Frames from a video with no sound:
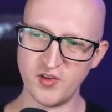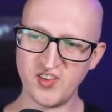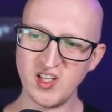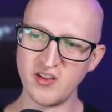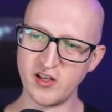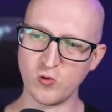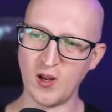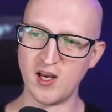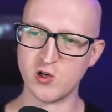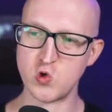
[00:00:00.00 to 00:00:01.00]
see that you
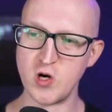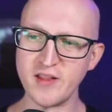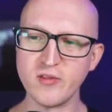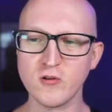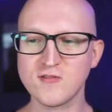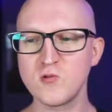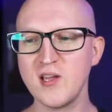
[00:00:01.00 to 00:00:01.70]
can create those